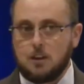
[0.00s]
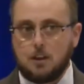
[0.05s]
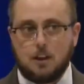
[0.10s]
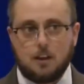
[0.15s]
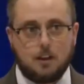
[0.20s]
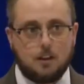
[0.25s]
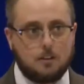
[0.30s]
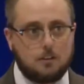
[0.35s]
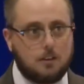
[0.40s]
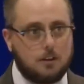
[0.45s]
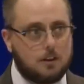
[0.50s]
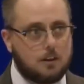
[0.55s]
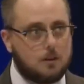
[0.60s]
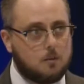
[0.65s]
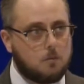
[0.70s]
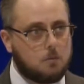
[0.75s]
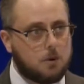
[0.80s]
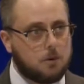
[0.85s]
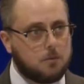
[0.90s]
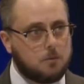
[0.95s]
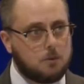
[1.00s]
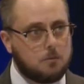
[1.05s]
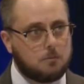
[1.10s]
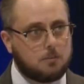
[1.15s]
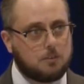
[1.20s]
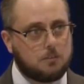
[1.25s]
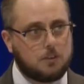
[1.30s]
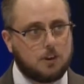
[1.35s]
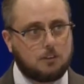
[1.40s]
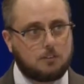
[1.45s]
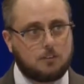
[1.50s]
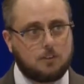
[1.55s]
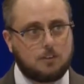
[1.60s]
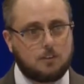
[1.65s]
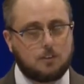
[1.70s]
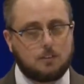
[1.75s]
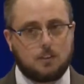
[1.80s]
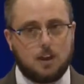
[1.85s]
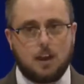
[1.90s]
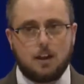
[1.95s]
And one group suggested
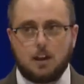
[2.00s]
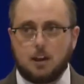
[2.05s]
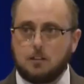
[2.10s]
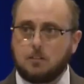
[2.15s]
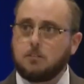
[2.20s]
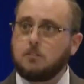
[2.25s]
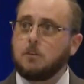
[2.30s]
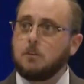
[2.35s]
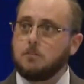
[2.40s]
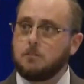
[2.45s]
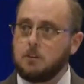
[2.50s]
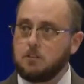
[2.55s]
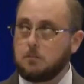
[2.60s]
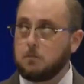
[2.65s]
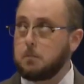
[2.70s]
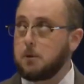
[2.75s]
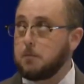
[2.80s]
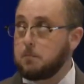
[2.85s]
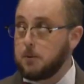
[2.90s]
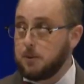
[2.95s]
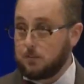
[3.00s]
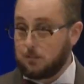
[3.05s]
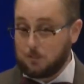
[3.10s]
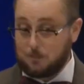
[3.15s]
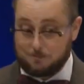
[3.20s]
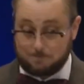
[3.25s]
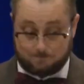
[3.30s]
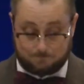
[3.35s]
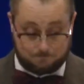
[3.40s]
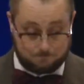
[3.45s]
that that had served its purpose.